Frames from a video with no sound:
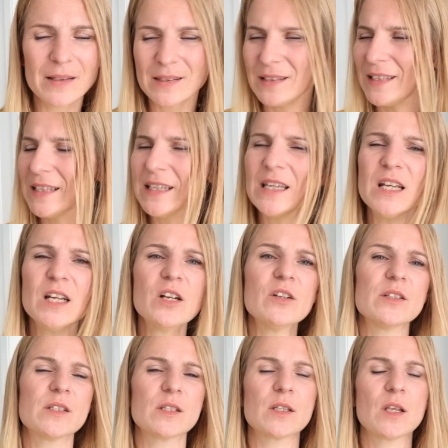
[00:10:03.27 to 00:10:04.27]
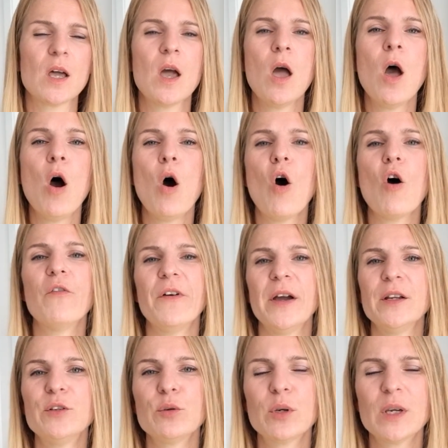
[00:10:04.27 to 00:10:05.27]
years of
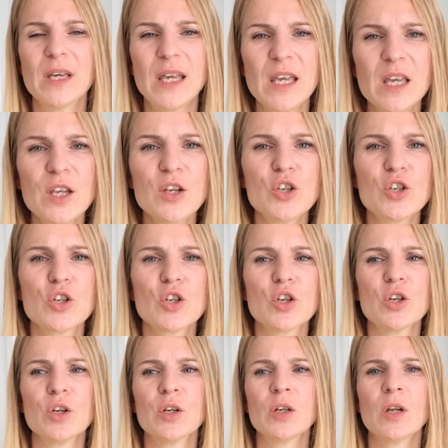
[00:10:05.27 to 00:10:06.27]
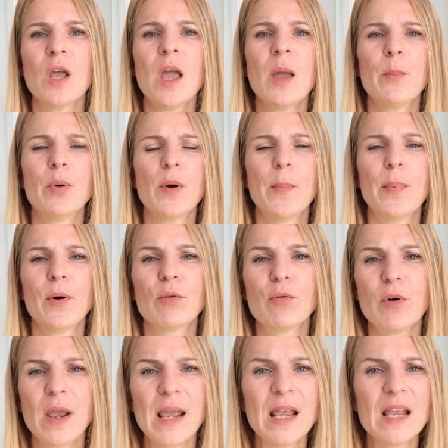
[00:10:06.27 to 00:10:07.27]
education,
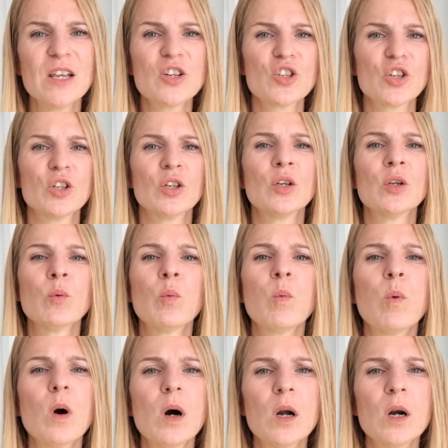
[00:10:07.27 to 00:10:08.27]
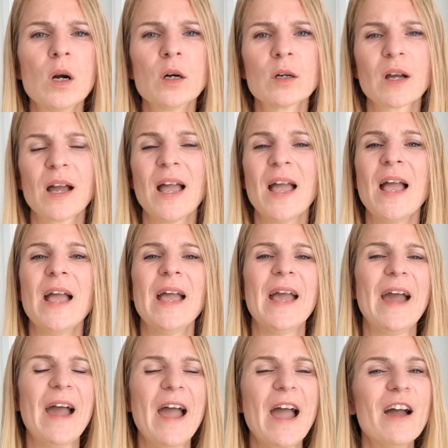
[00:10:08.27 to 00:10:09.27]
preparation, work,
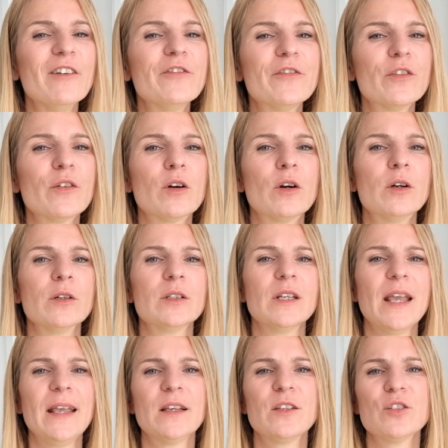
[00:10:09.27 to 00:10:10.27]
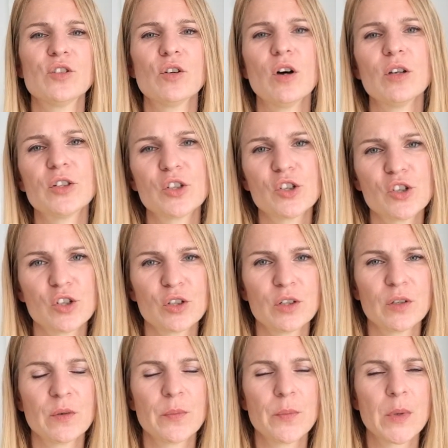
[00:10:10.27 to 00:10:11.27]
effort,
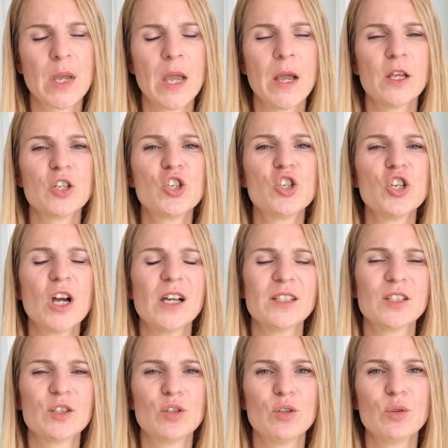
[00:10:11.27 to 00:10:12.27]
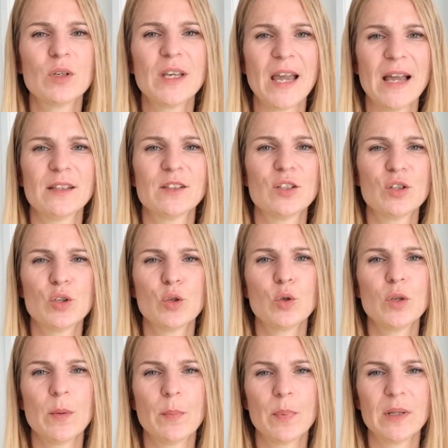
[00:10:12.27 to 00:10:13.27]
exhaustion, just to get to
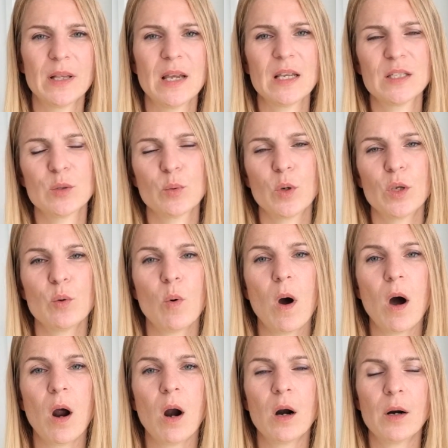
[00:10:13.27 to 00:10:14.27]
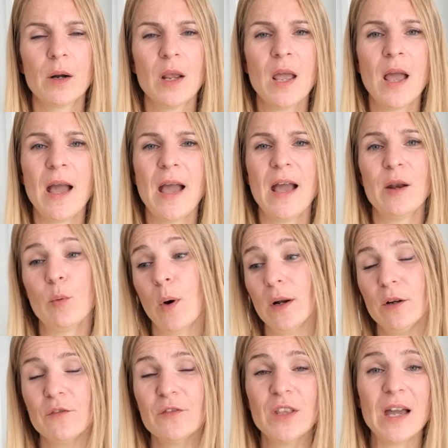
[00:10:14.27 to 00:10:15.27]
the place where you are. And one
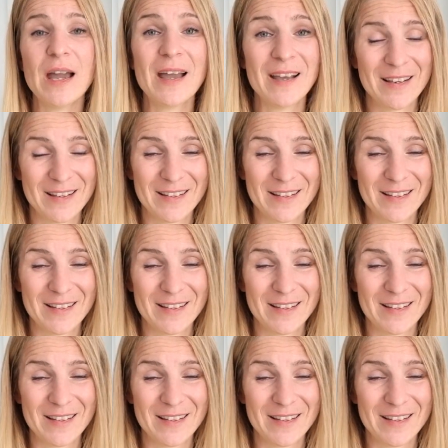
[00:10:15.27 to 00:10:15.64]
of the